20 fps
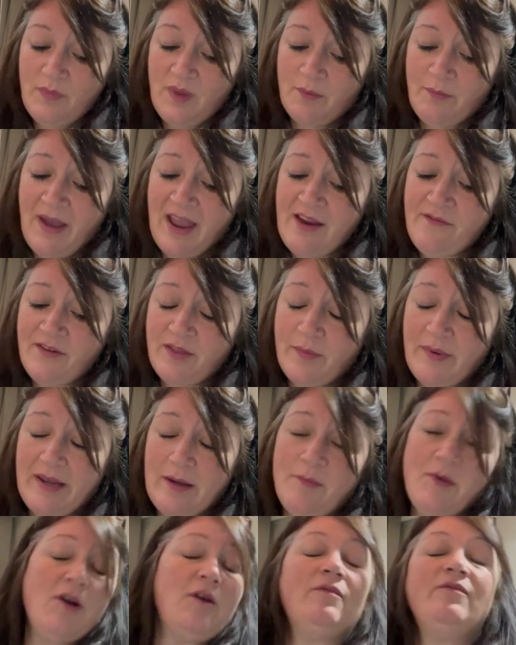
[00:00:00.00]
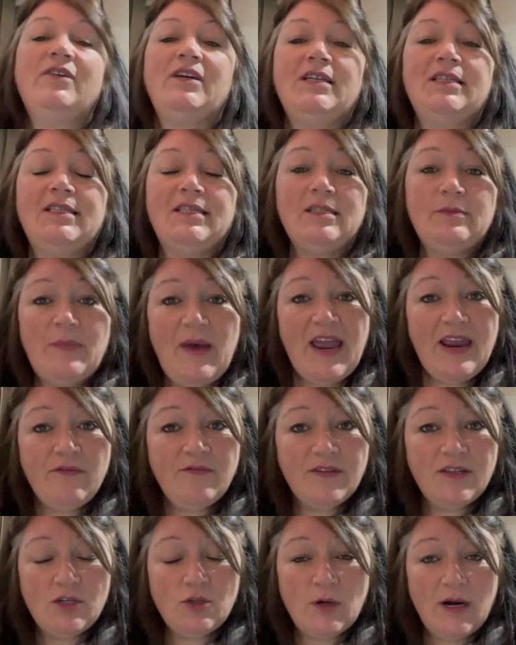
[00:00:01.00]
pay for the beam converters, pay
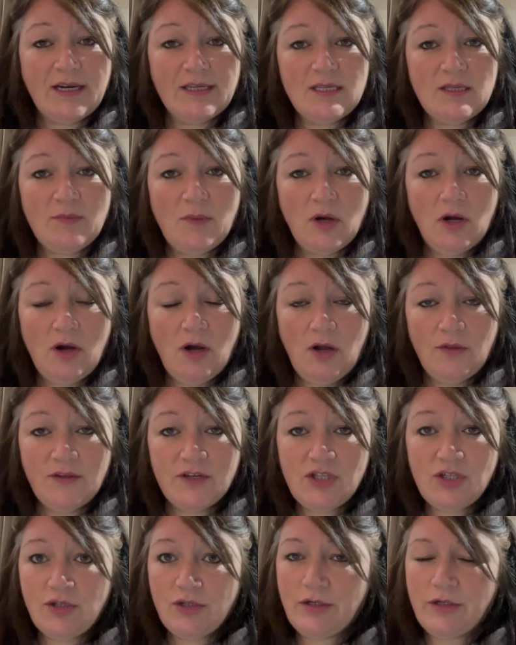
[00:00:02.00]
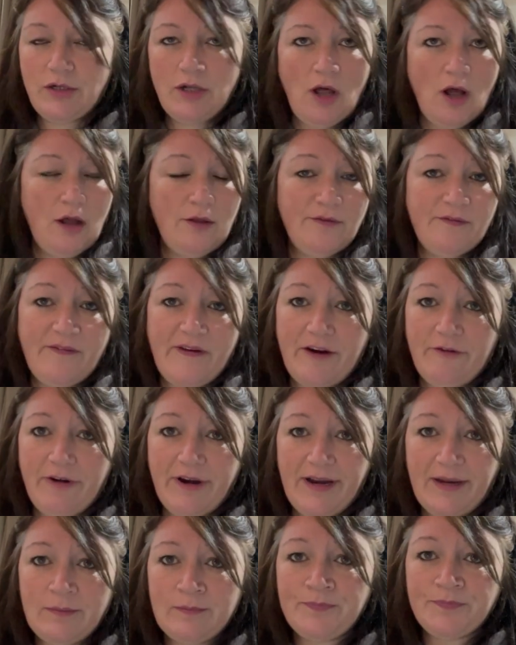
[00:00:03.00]
for the transport on the tunnel or the
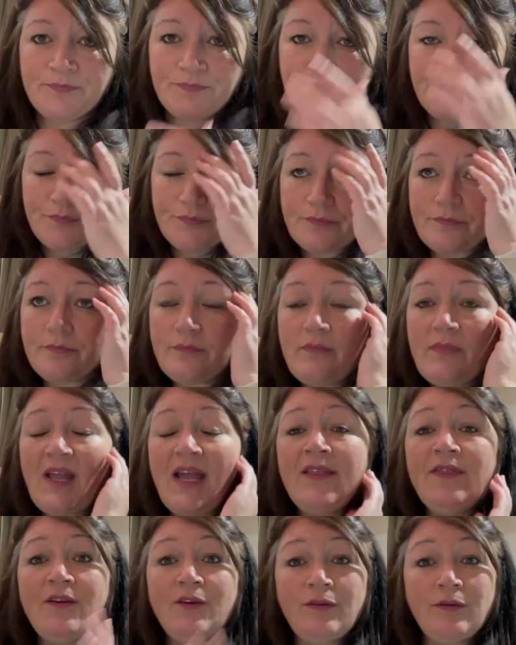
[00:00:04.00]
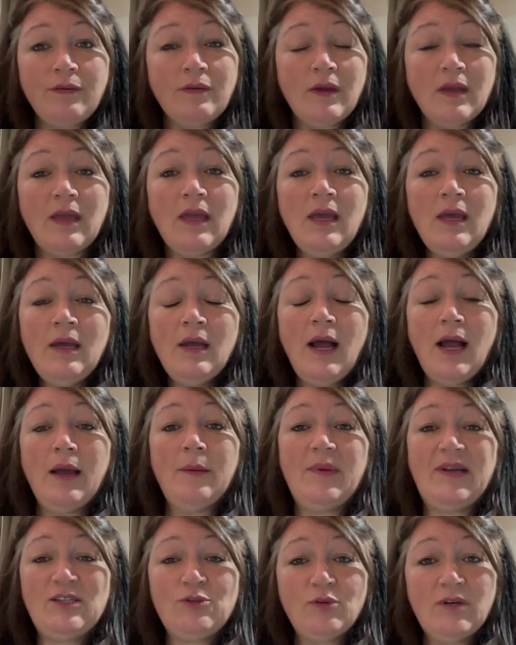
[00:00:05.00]
ferry. And the other thing
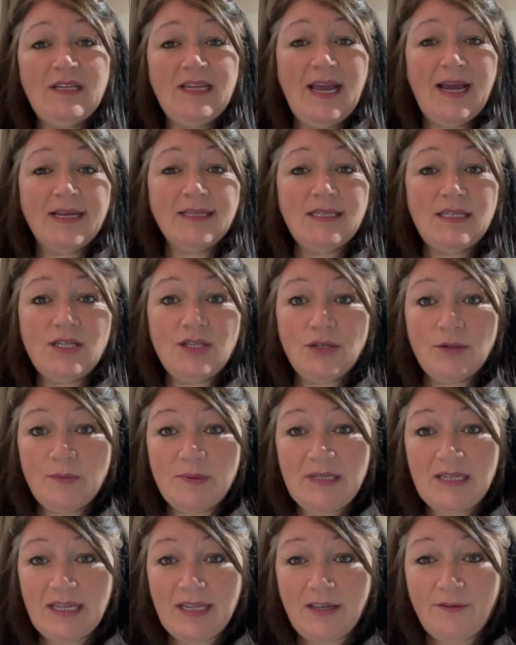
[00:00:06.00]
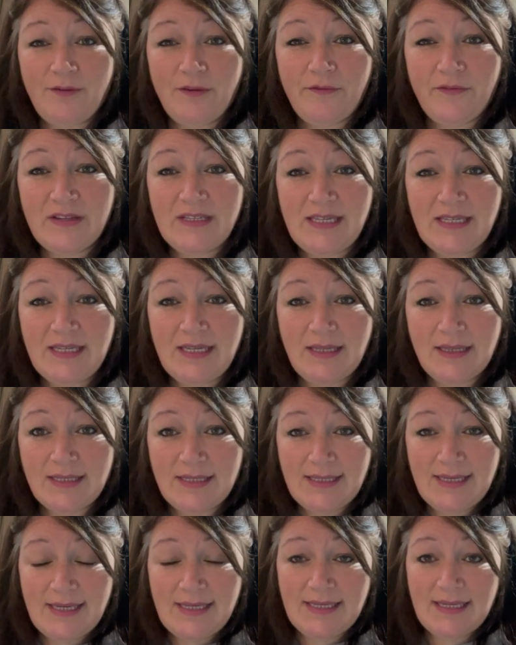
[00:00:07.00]
is really handy to do, particularly if you're visiting the
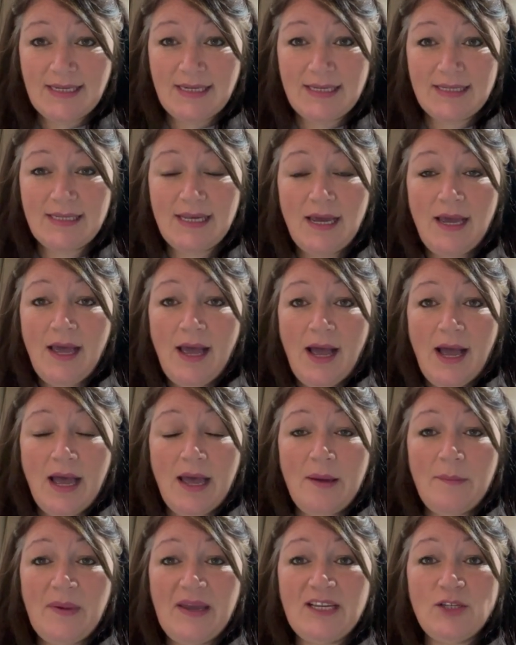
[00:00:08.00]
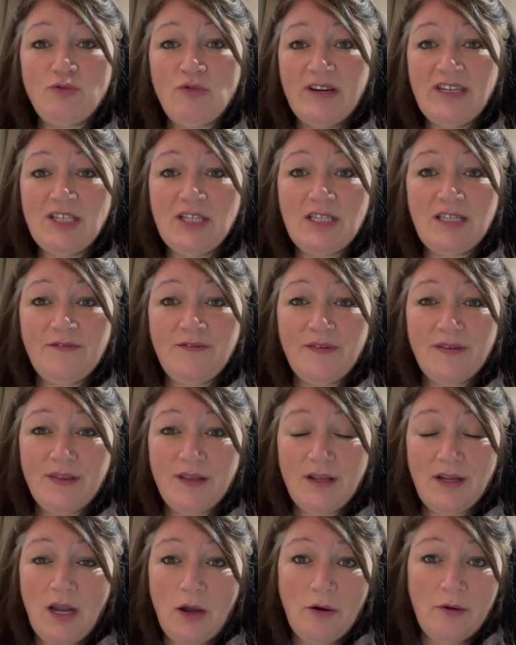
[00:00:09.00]
cities, is register for
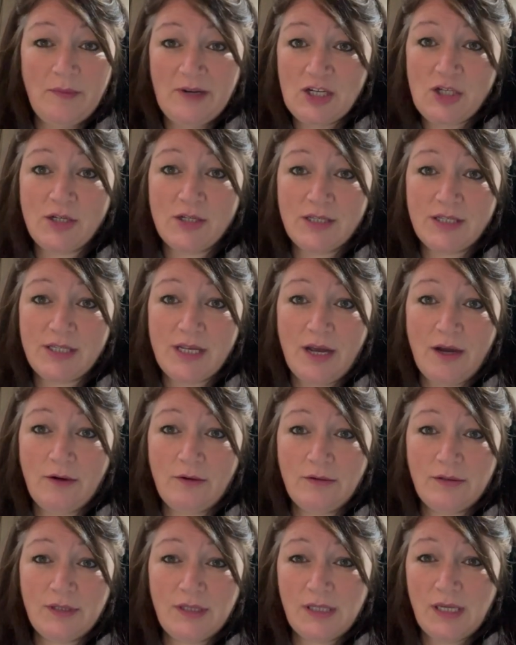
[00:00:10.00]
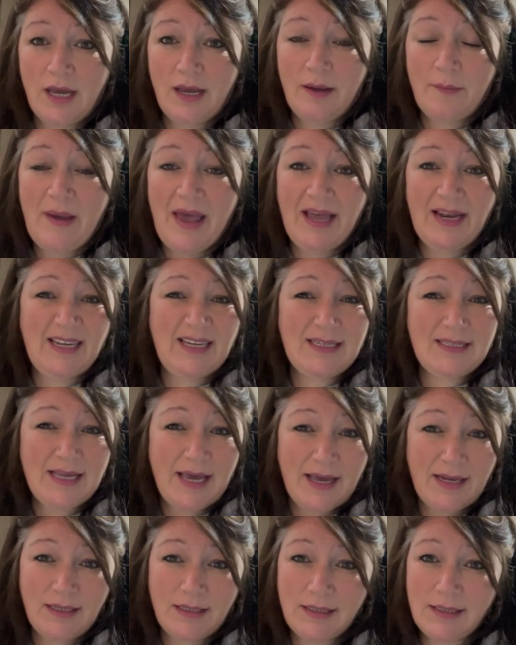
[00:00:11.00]
the low emission zones,
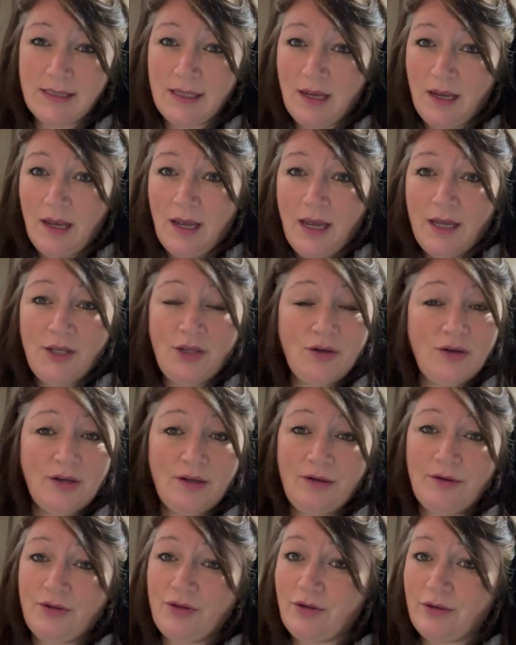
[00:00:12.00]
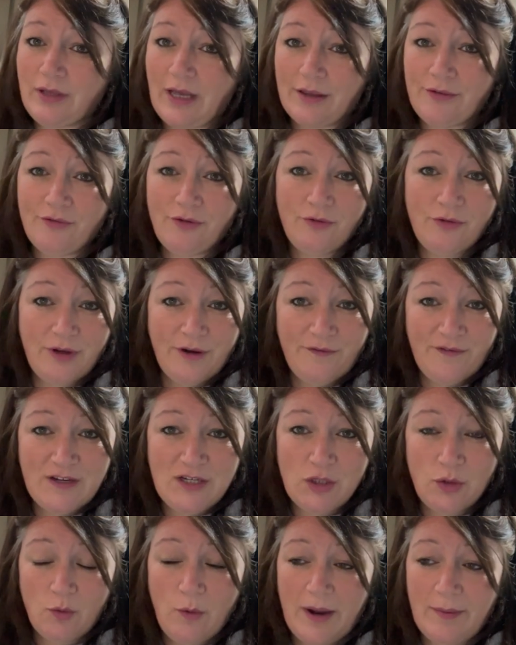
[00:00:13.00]
LEZs. You can do that through the
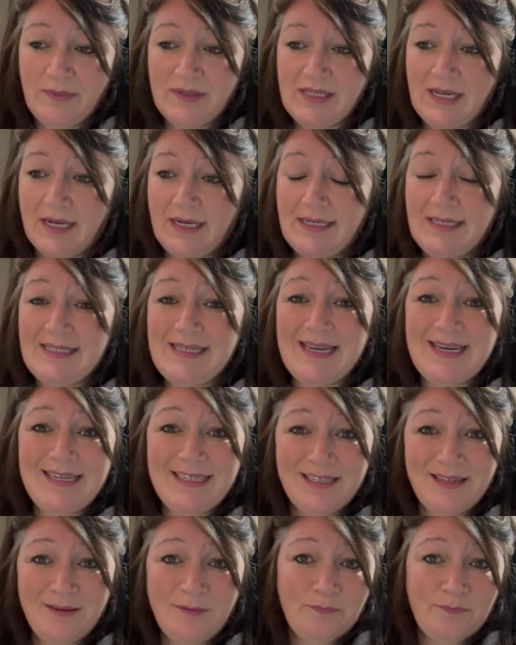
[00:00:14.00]
official websites. It's,